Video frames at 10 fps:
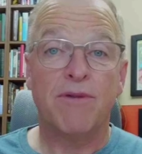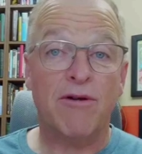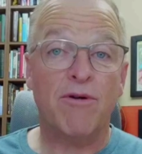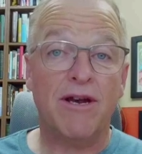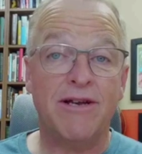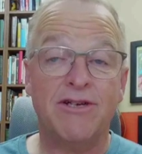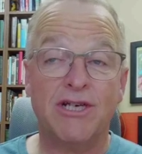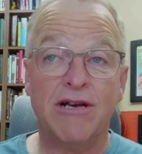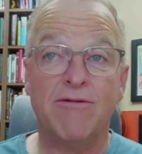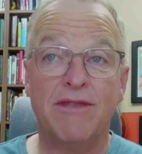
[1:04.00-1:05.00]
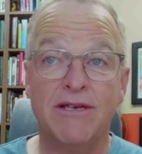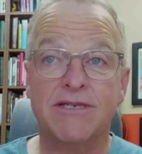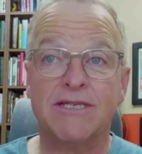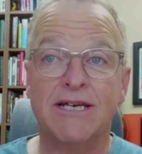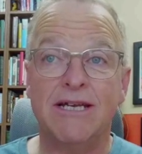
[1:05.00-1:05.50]
wanted to share this
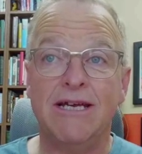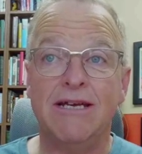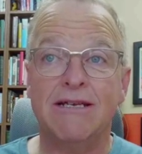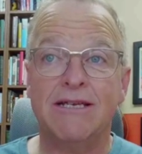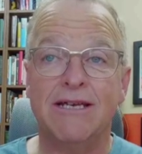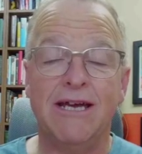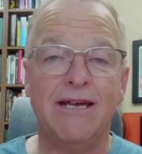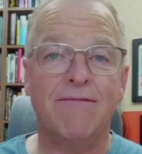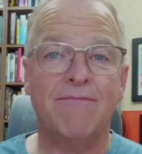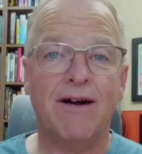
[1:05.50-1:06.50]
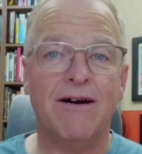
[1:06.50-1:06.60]
study today